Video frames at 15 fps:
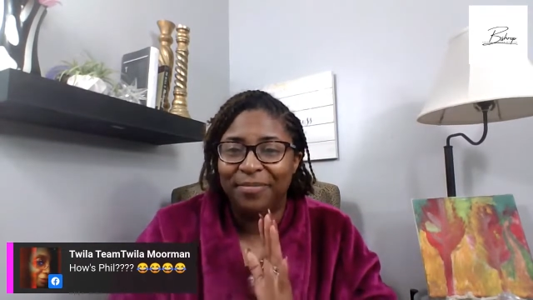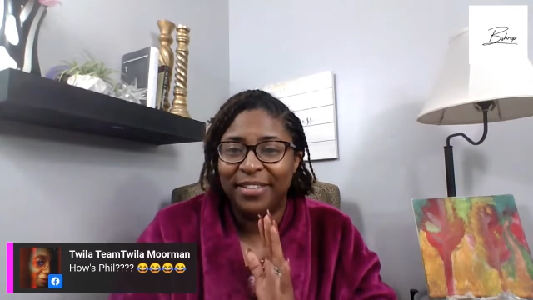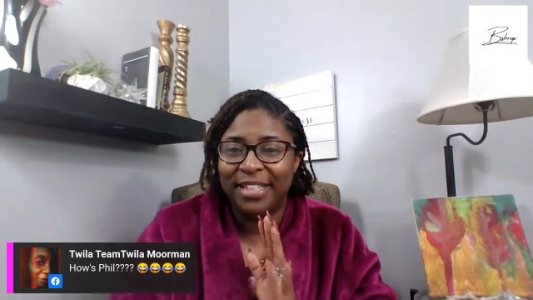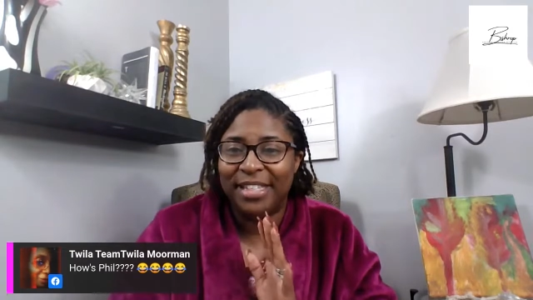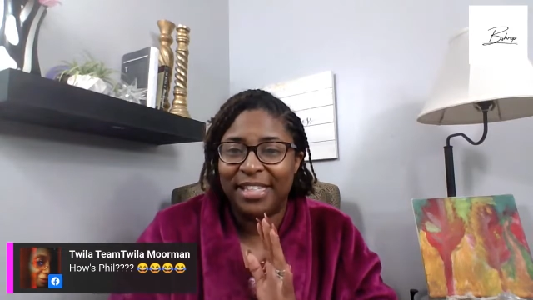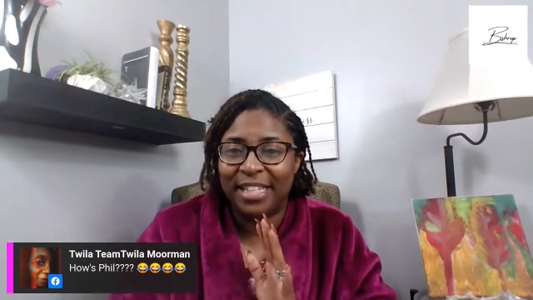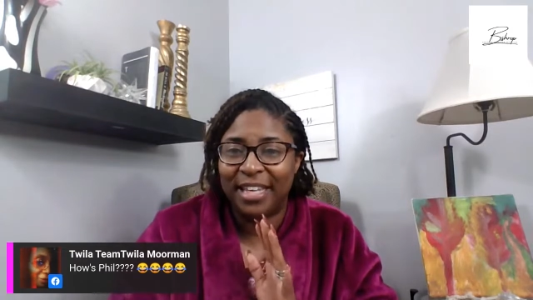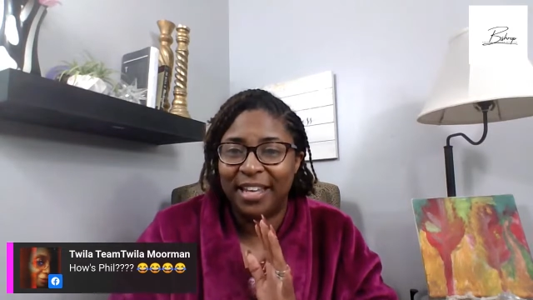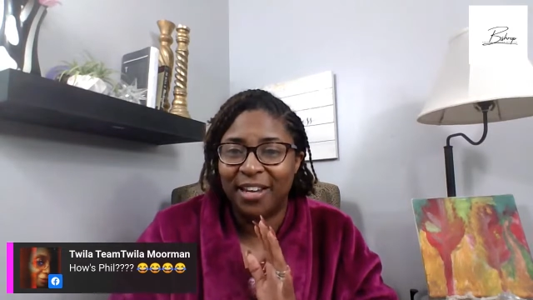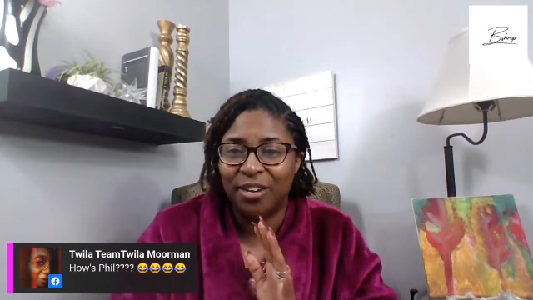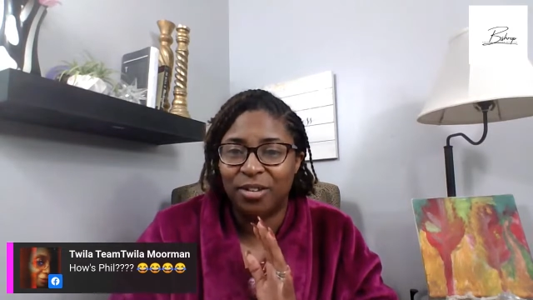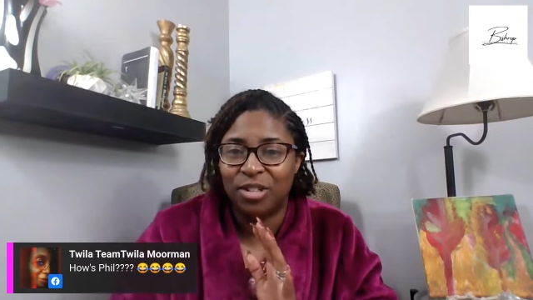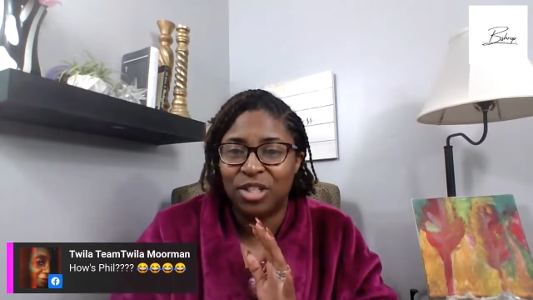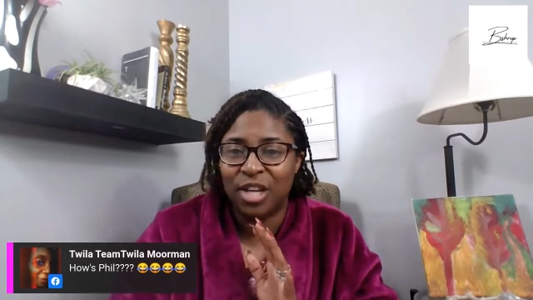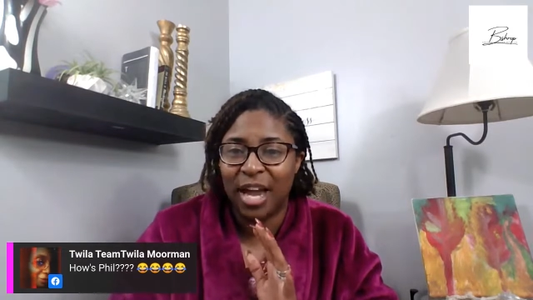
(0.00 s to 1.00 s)
Let's see
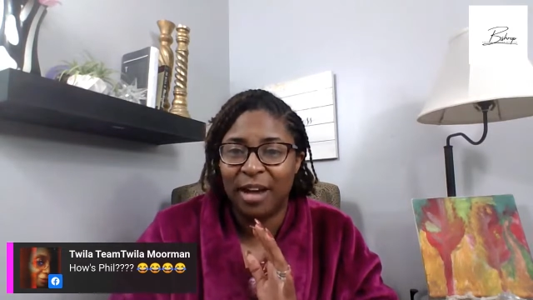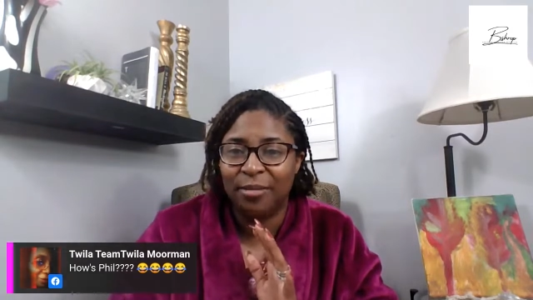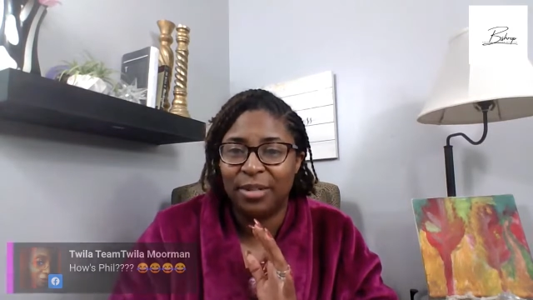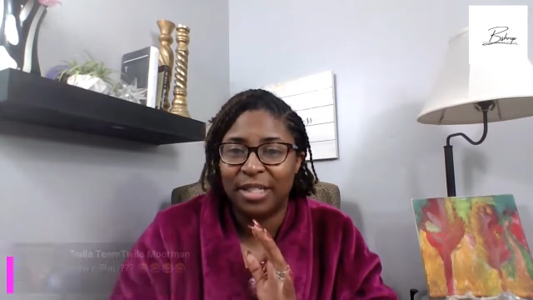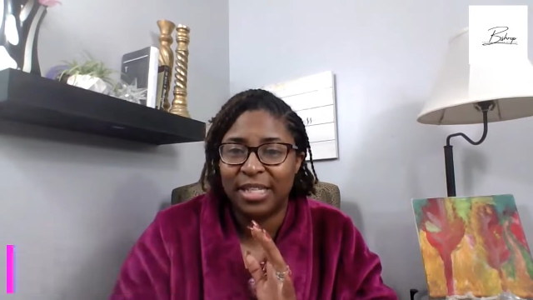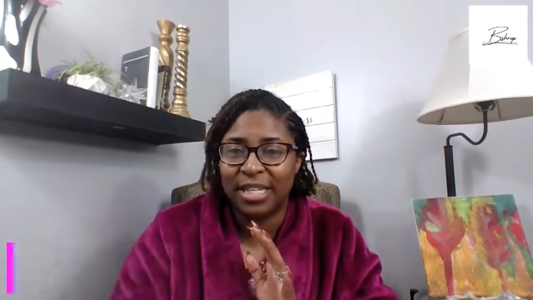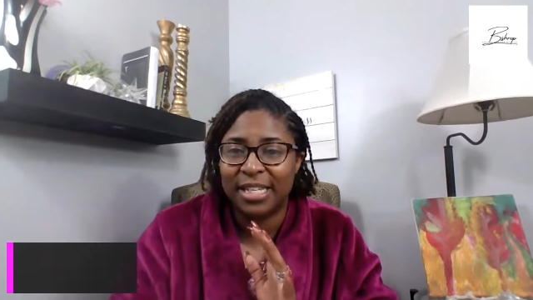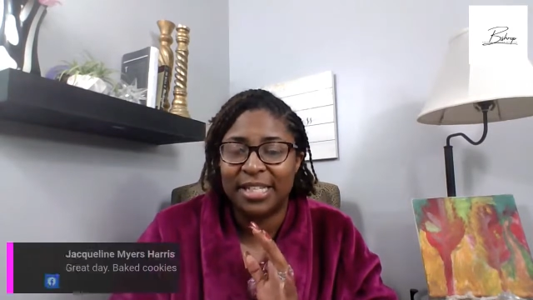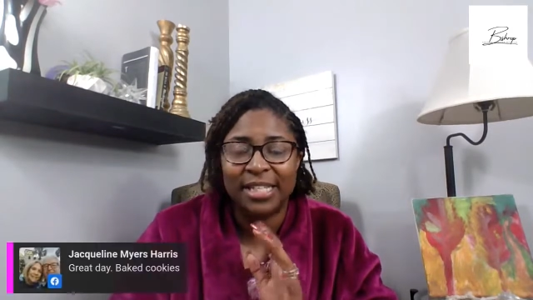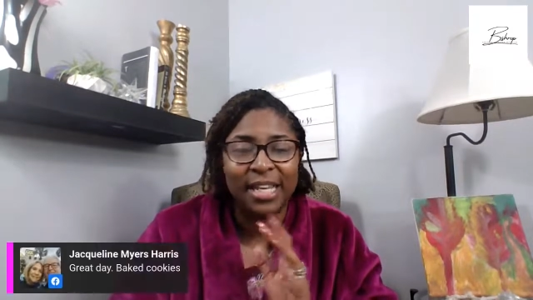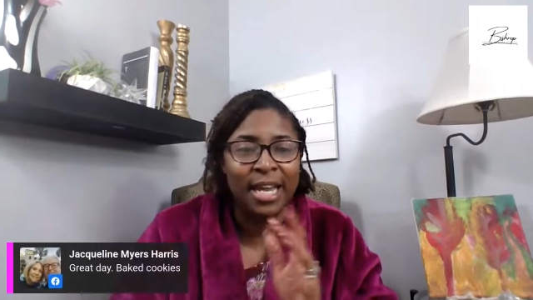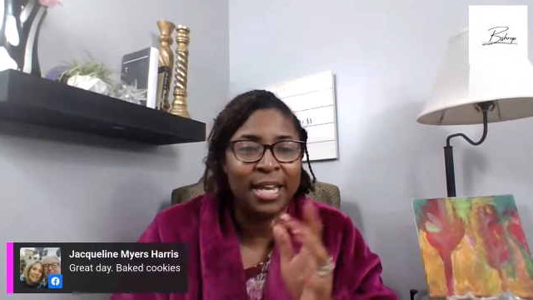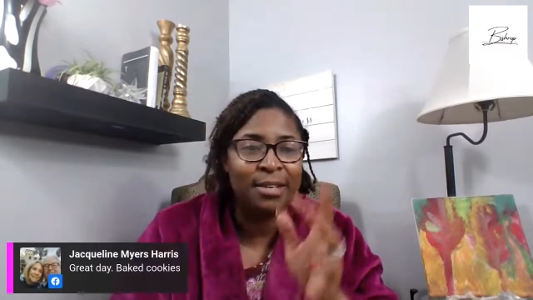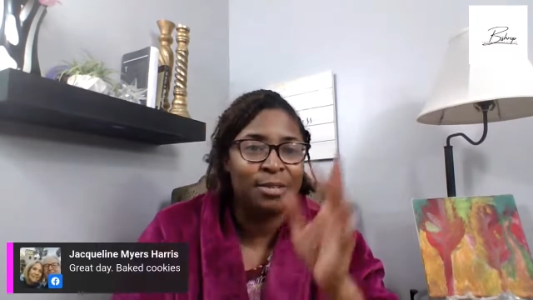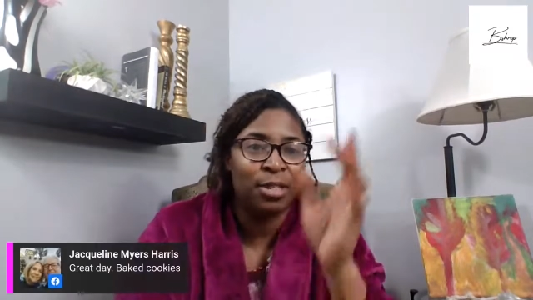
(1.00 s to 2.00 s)
here. Jacqueline says,
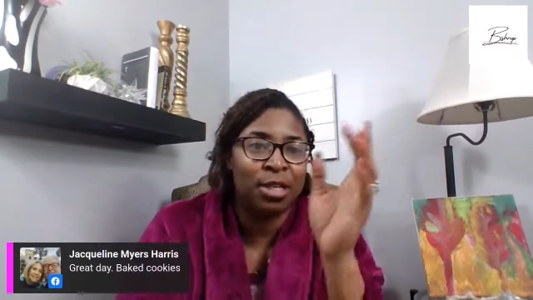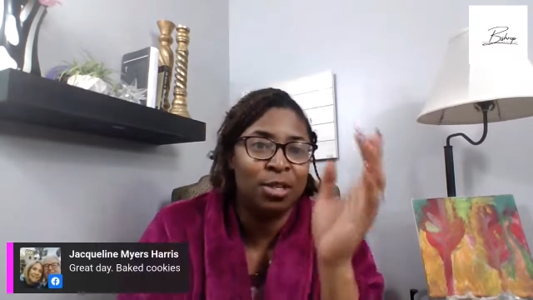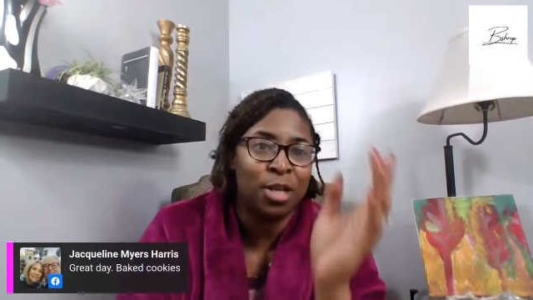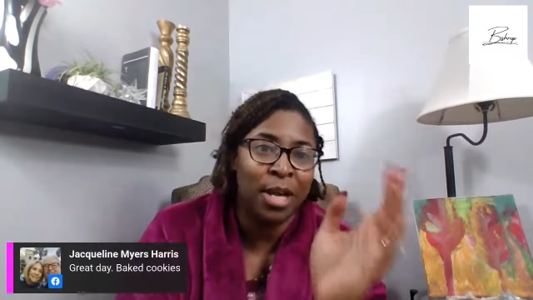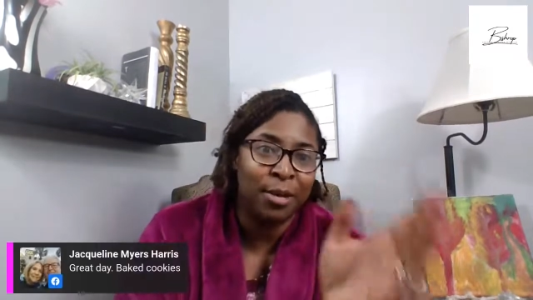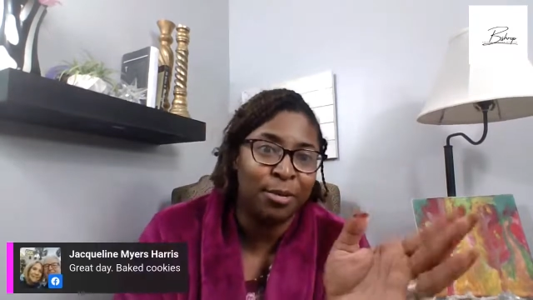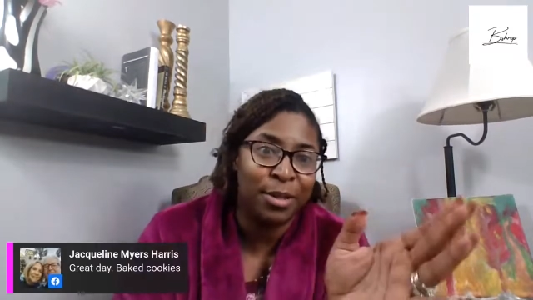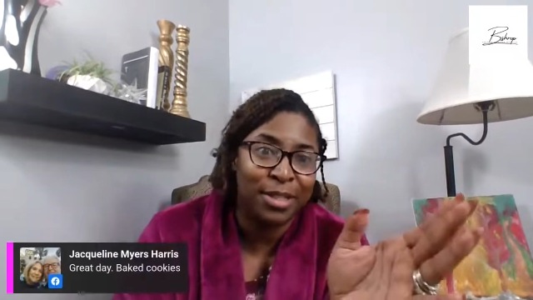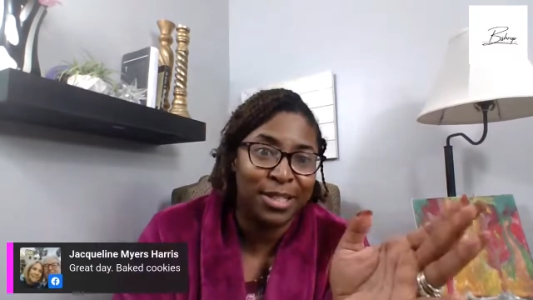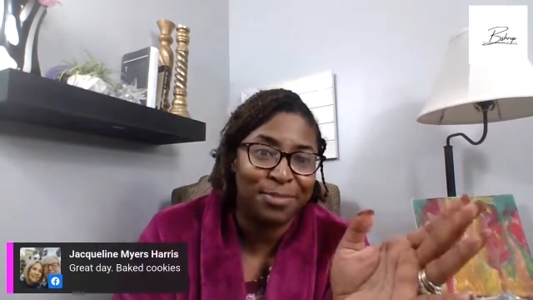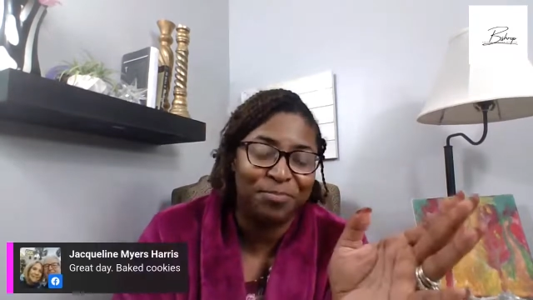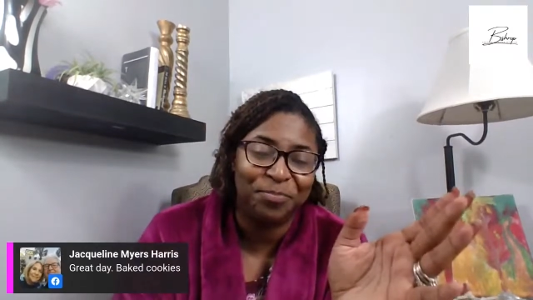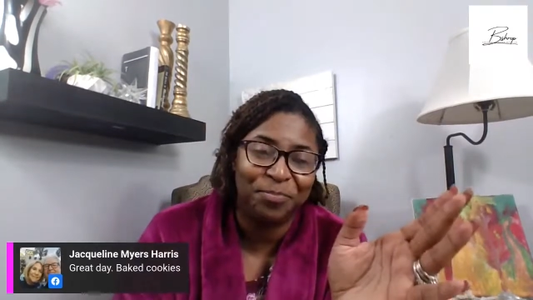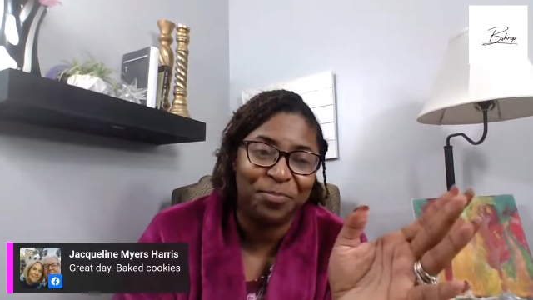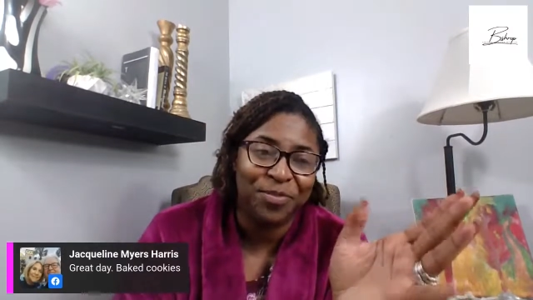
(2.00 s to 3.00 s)
see, Jacqueline,
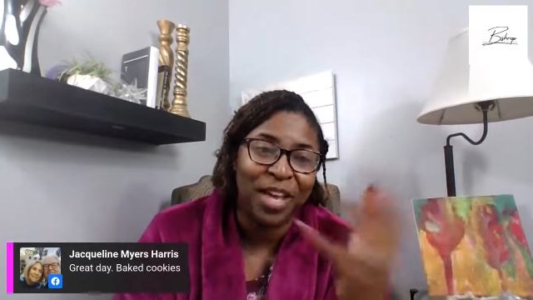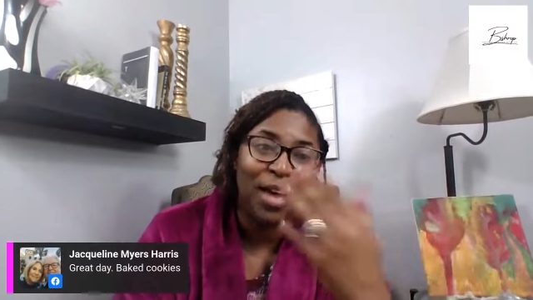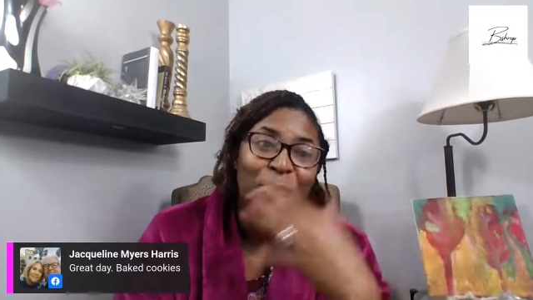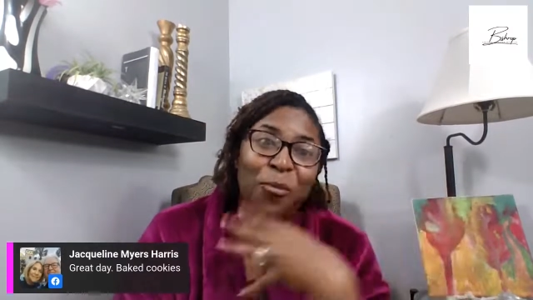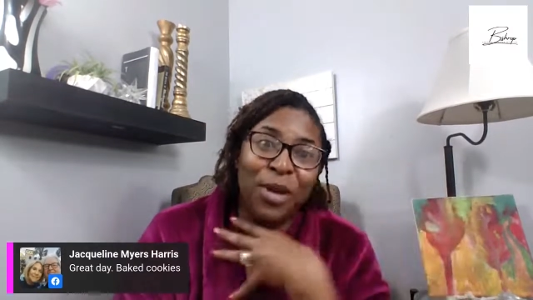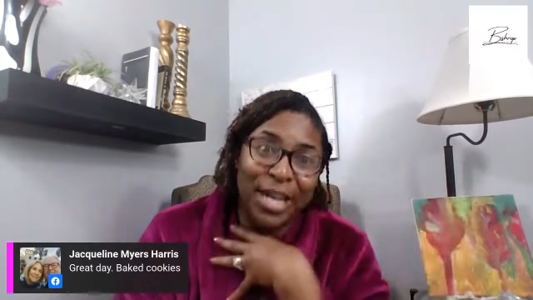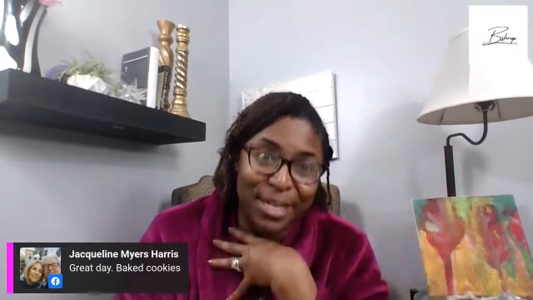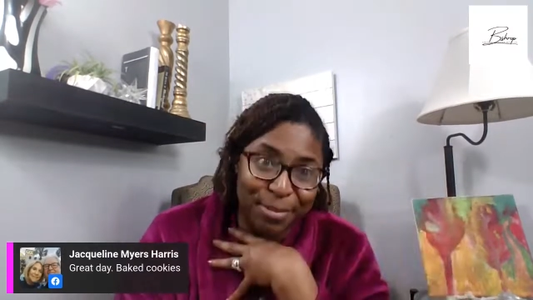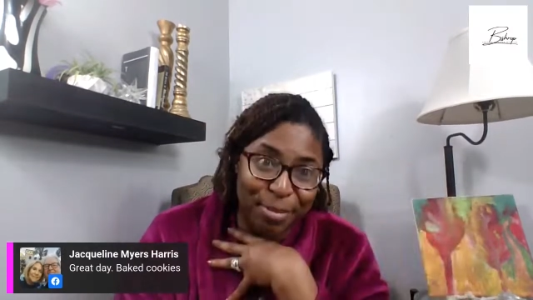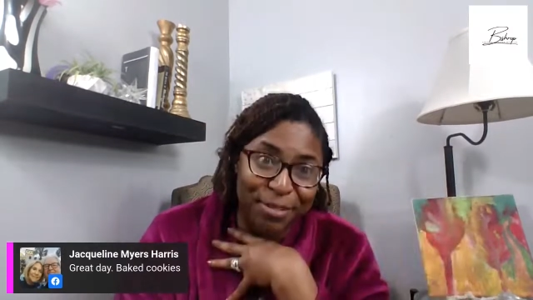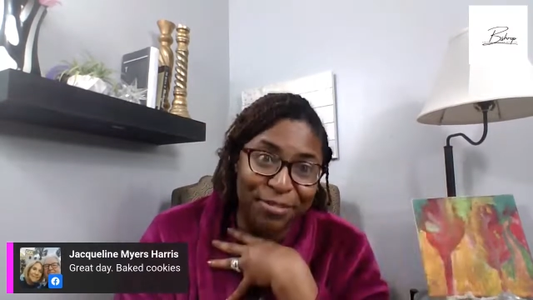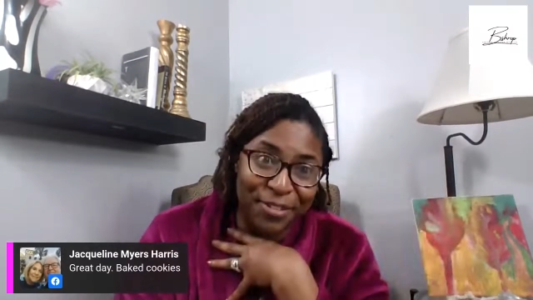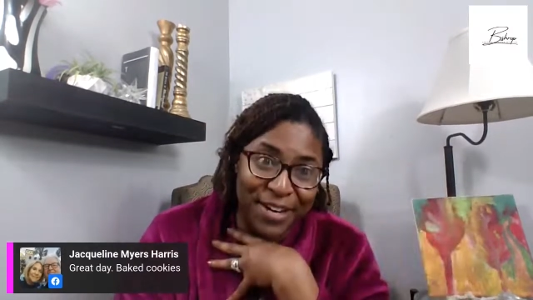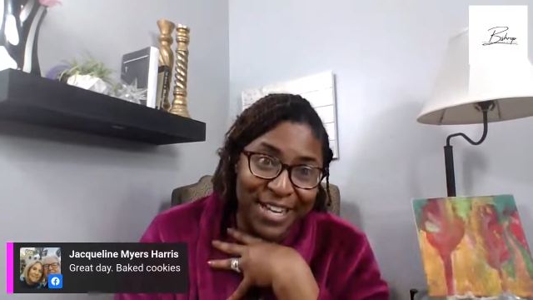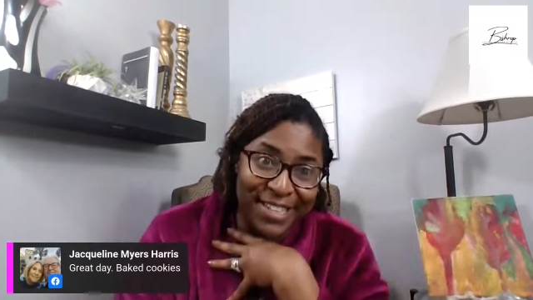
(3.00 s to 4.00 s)
we need to be
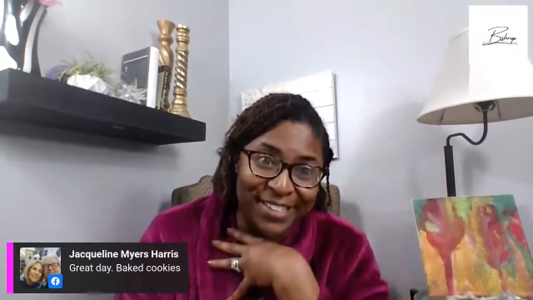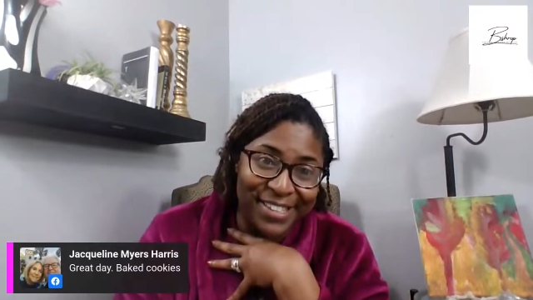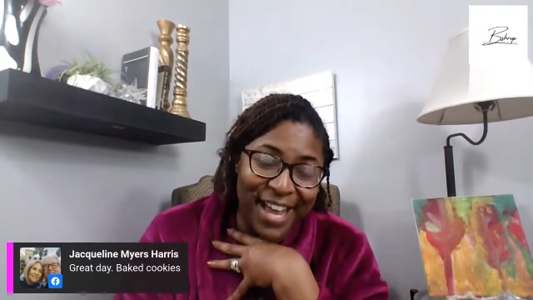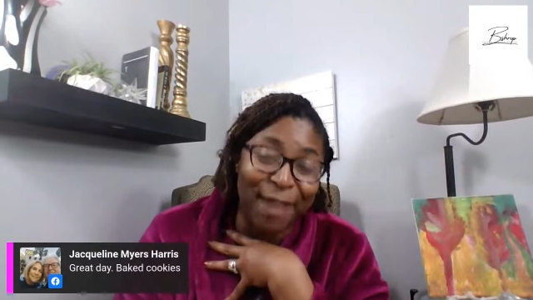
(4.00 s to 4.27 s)
friends.